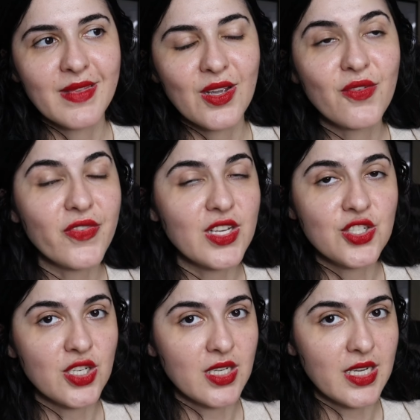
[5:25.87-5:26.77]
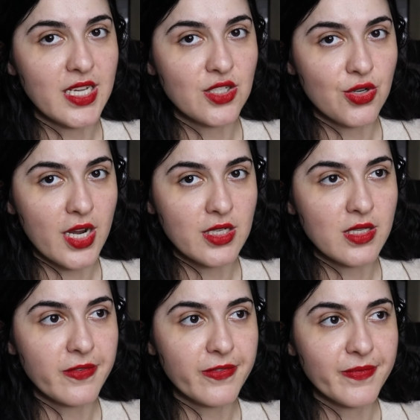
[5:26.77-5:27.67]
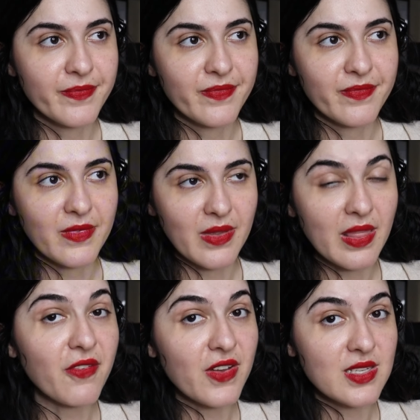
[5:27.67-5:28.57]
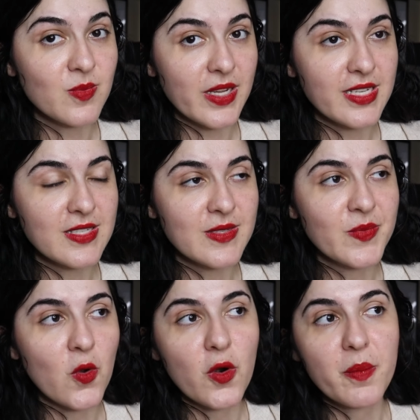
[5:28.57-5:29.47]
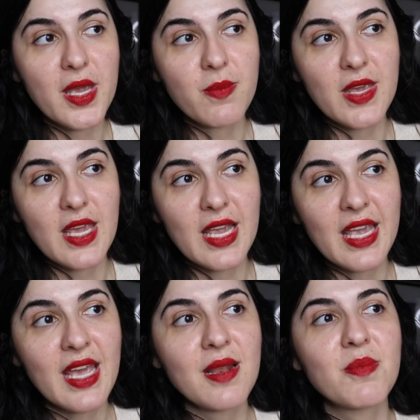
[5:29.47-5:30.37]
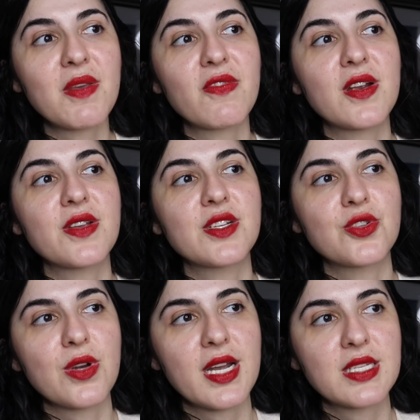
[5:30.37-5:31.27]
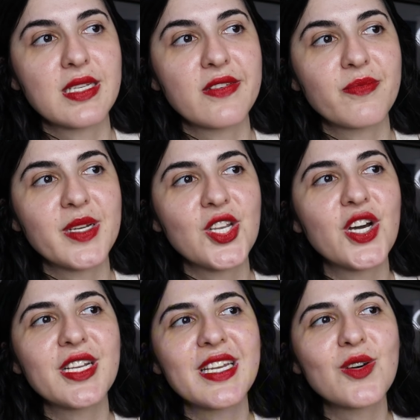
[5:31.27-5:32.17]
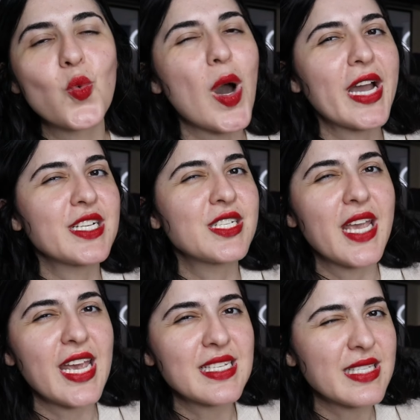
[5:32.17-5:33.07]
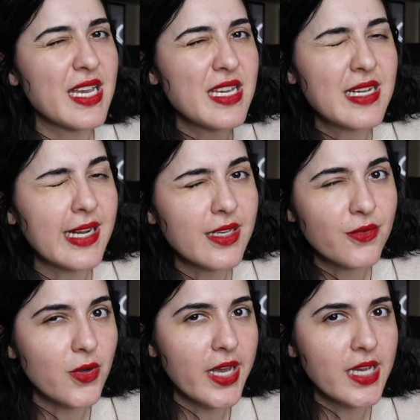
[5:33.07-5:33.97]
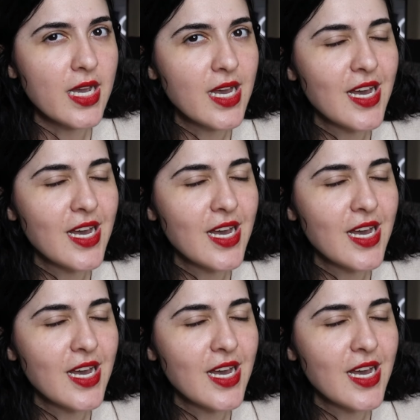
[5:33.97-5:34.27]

conventionally attractive in the first place, or maybe he can be very attractive but not in a white gazy kind of way.